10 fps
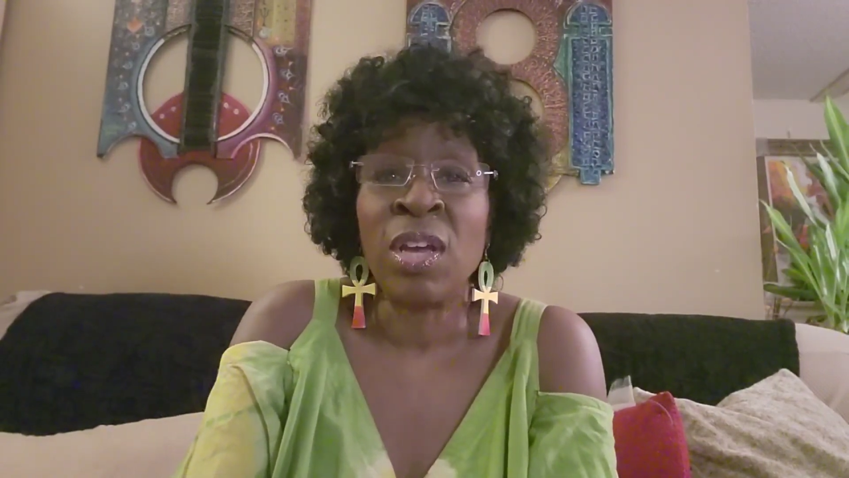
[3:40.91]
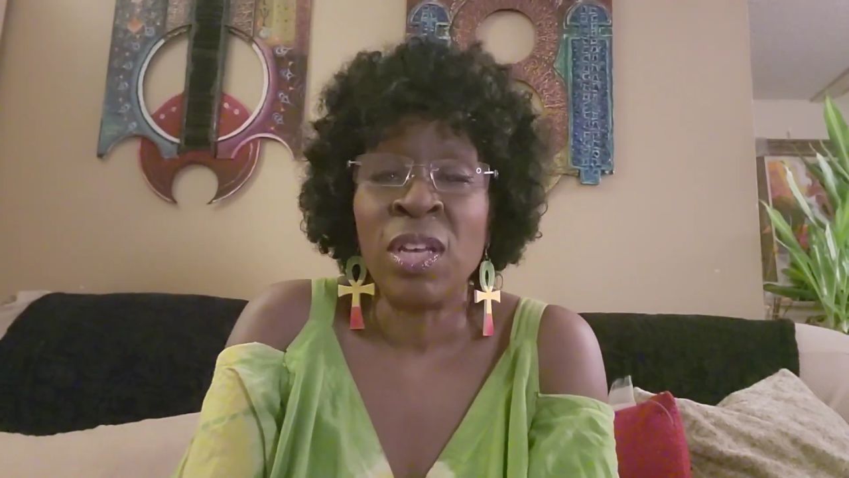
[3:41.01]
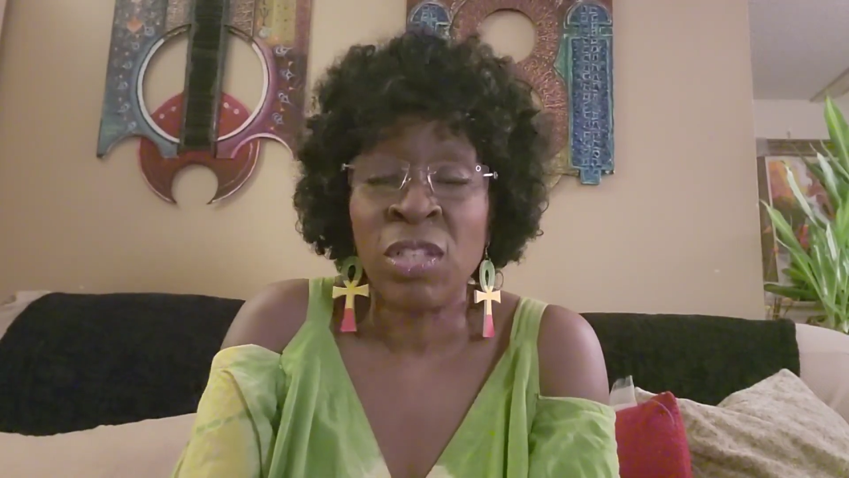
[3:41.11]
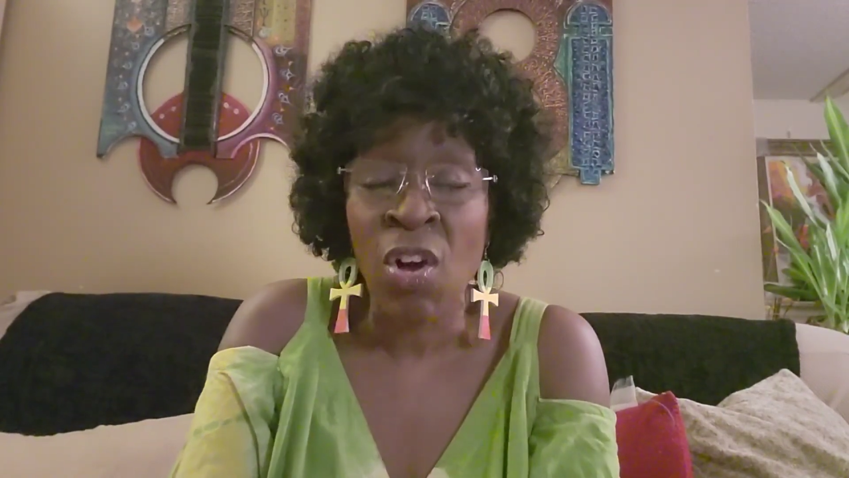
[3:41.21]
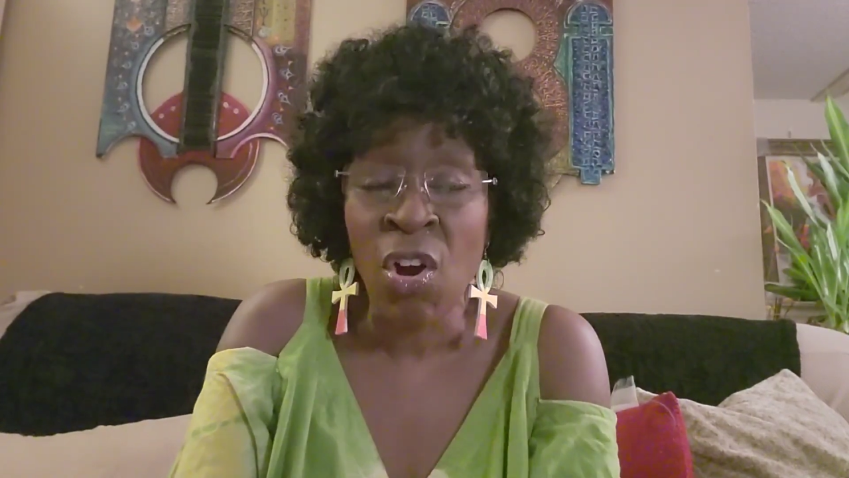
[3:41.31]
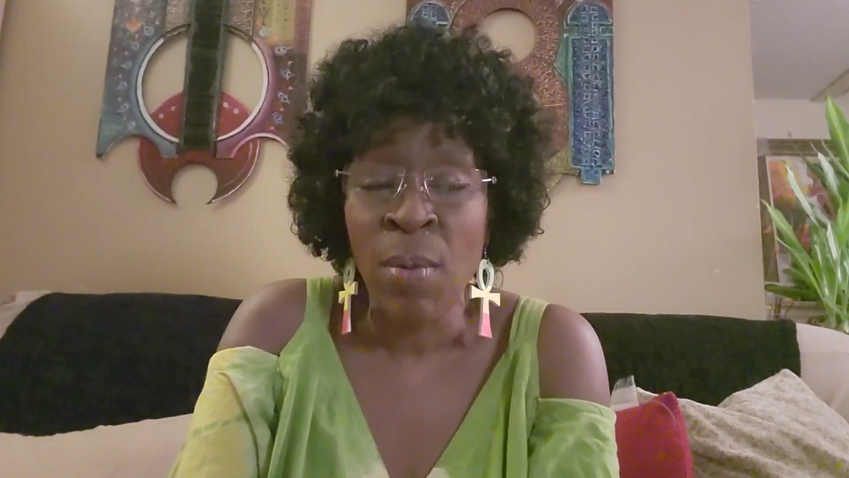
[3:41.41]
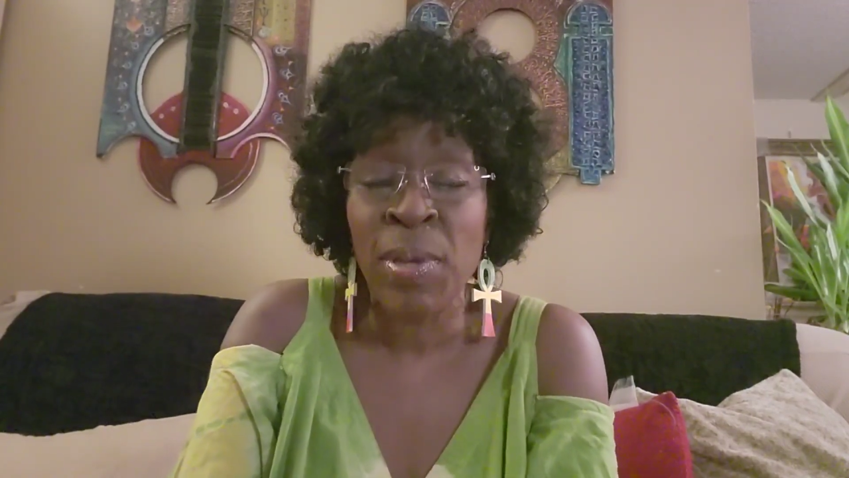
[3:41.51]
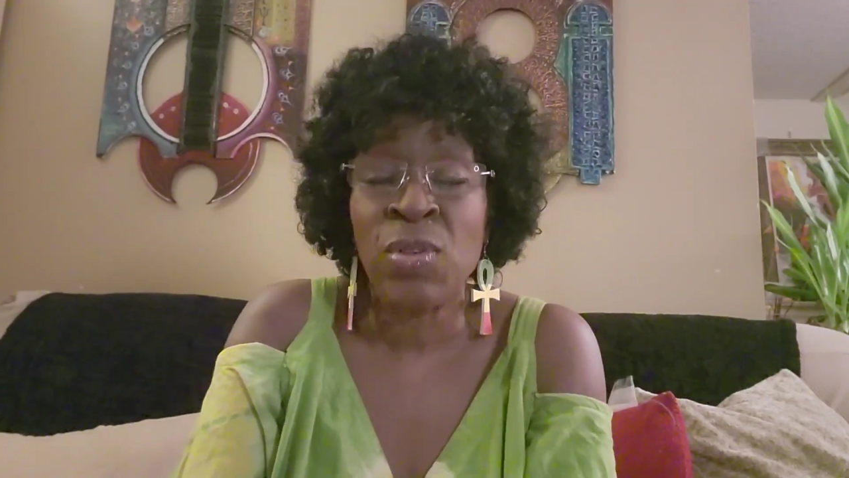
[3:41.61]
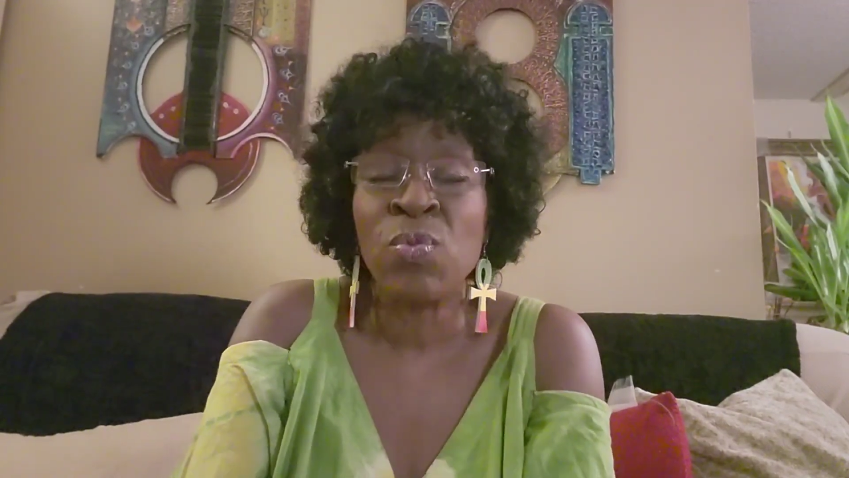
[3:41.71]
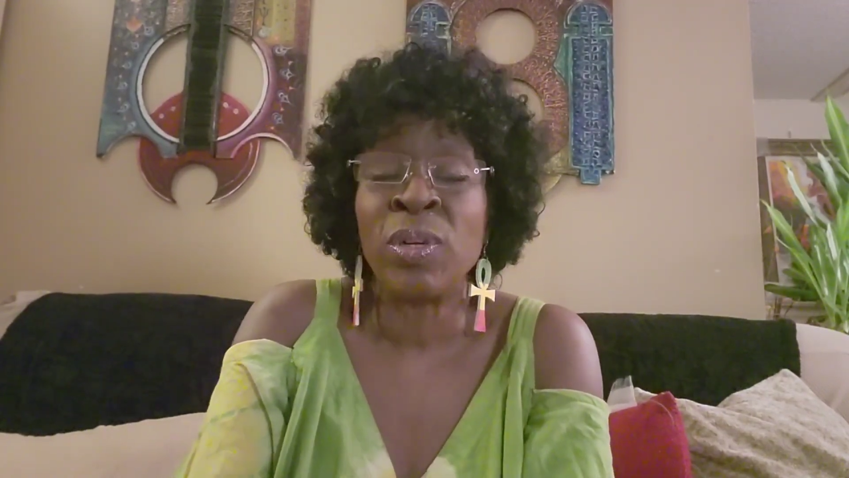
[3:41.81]
it's
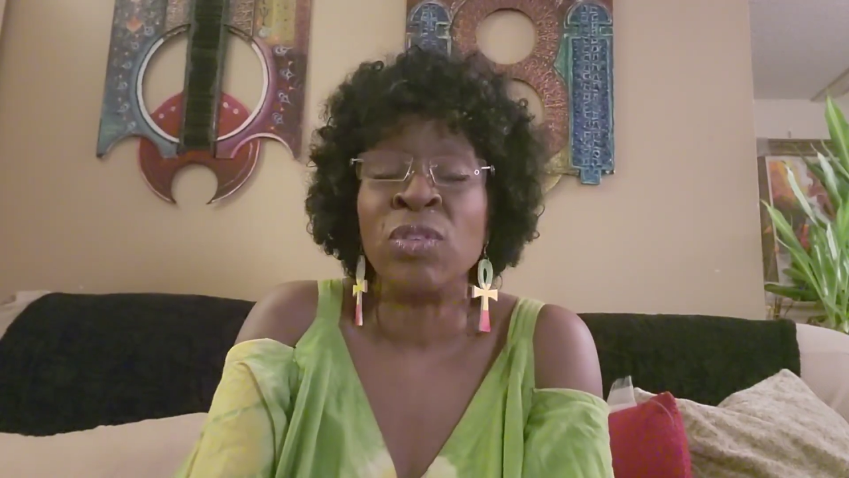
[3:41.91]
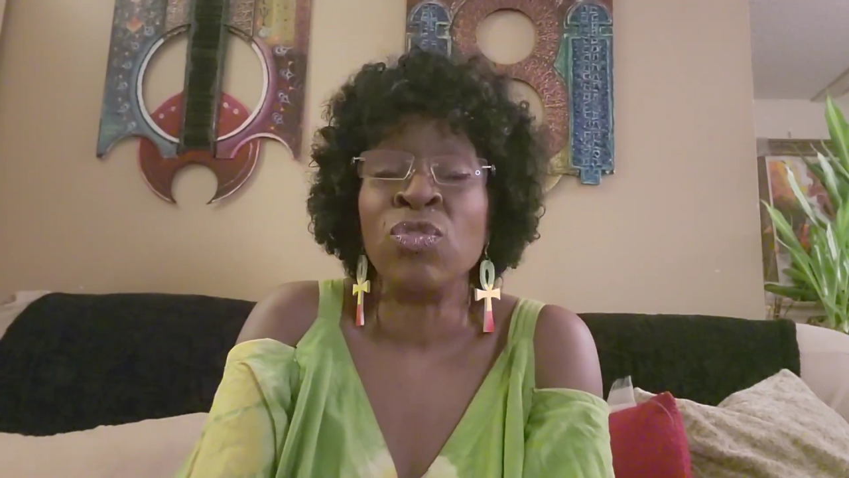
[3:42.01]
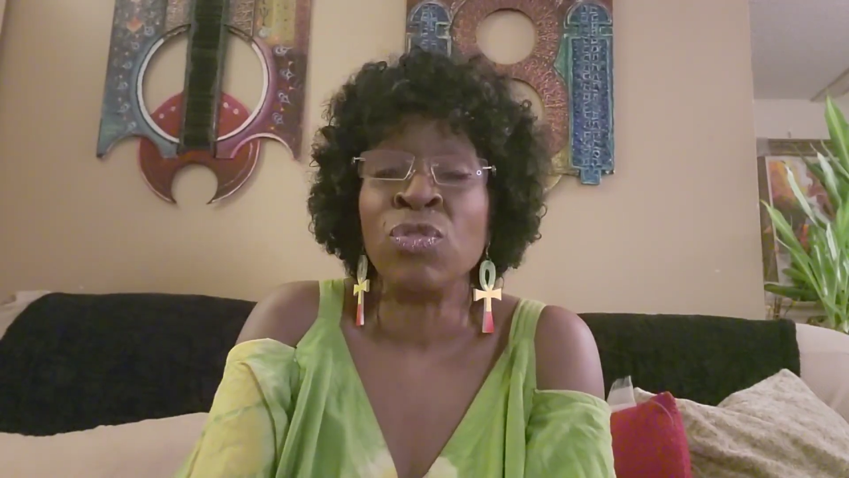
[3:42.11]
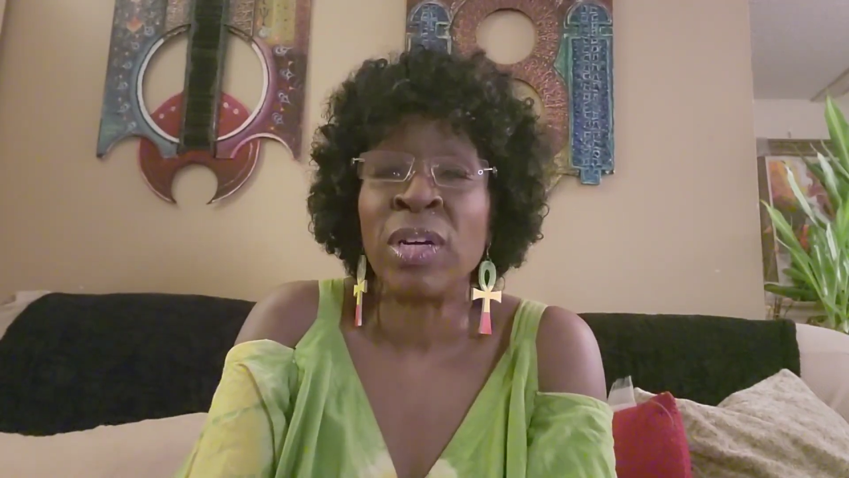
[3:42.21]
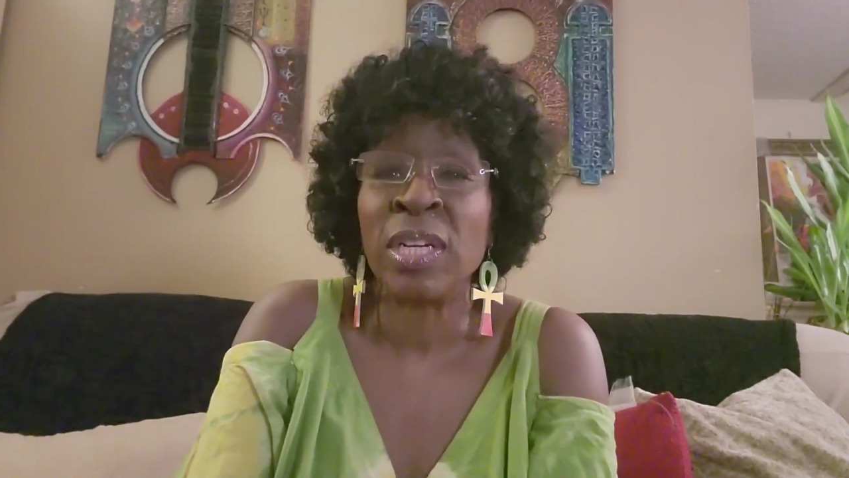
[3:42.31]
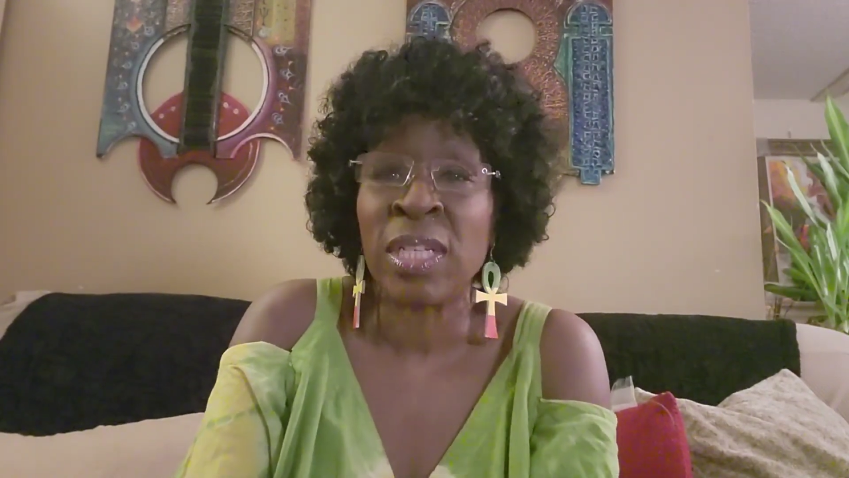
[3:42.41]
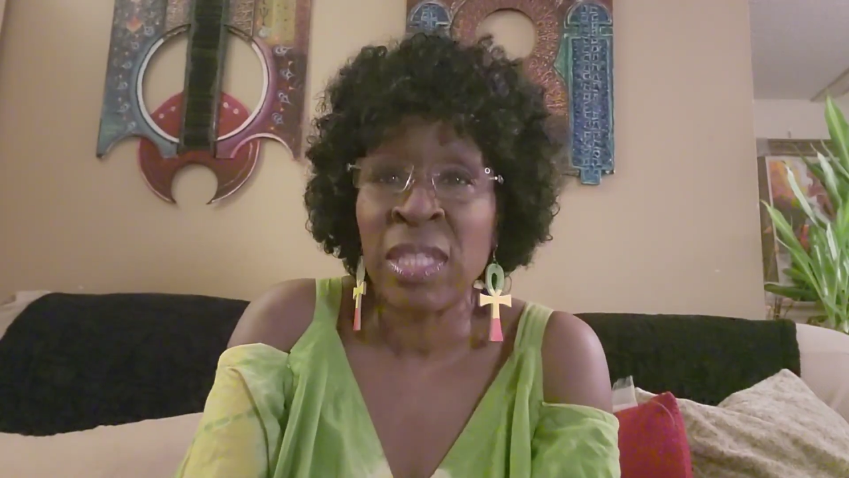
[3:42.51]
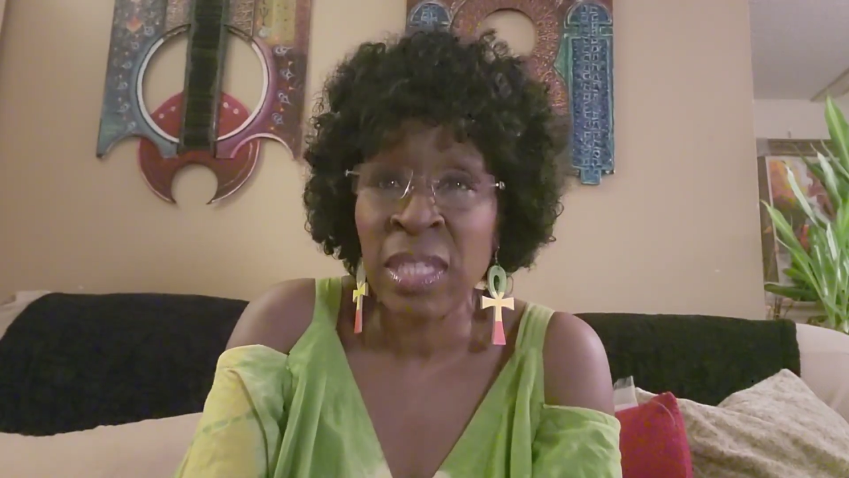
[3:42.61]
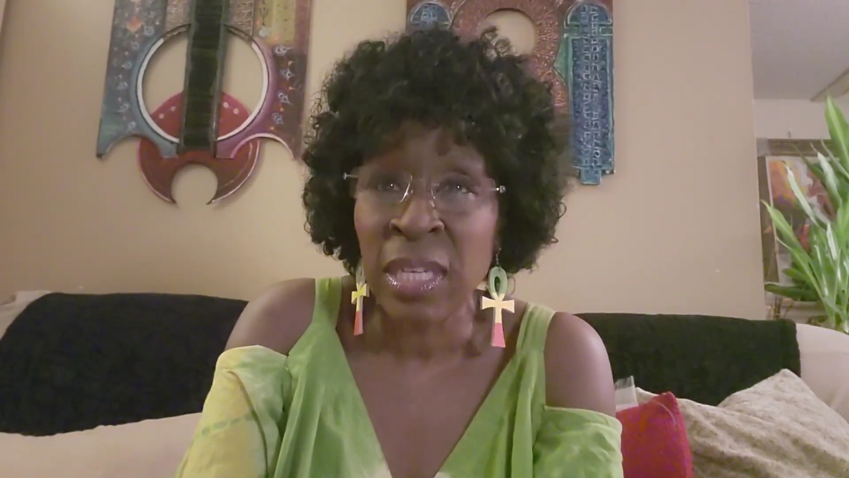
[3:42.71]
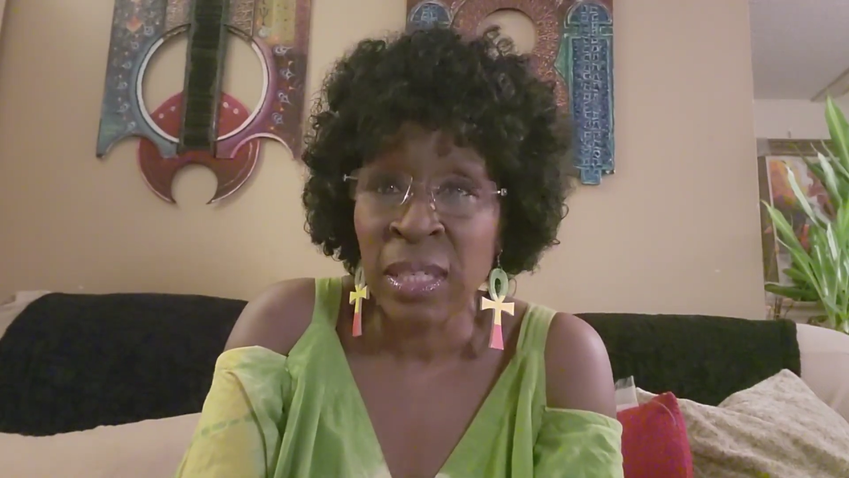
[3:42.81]
harming you when you're trying to
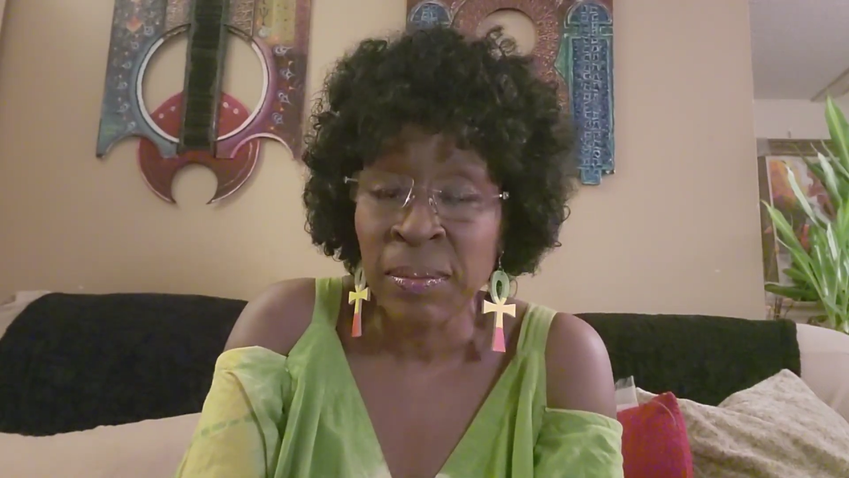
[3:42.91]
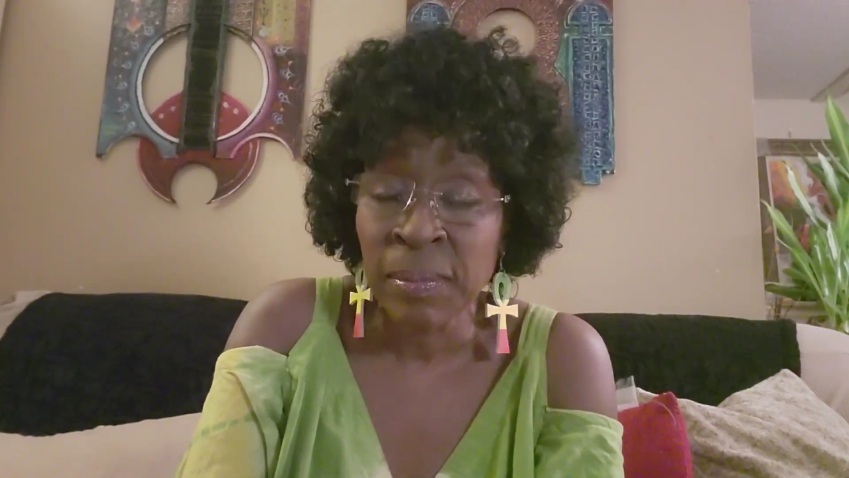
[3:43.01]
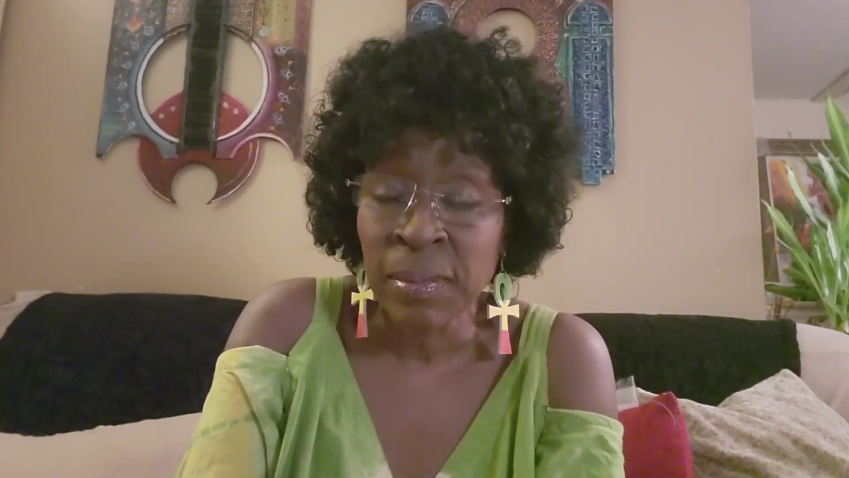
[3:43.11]
sing.